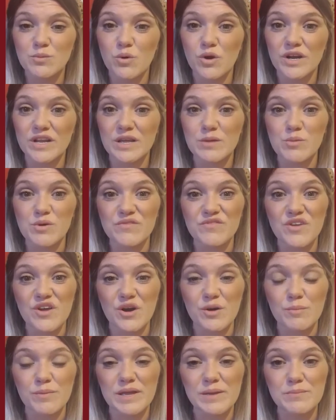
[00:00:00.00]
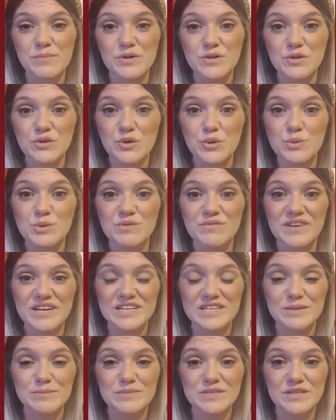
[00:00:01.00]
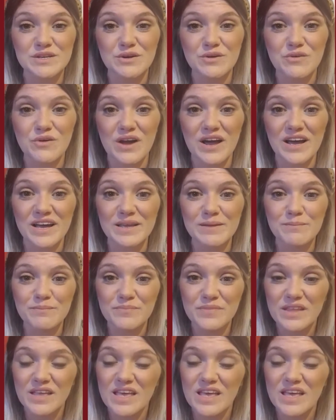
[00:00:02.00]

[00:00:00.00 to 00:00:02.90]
working with young people who were victims of crime.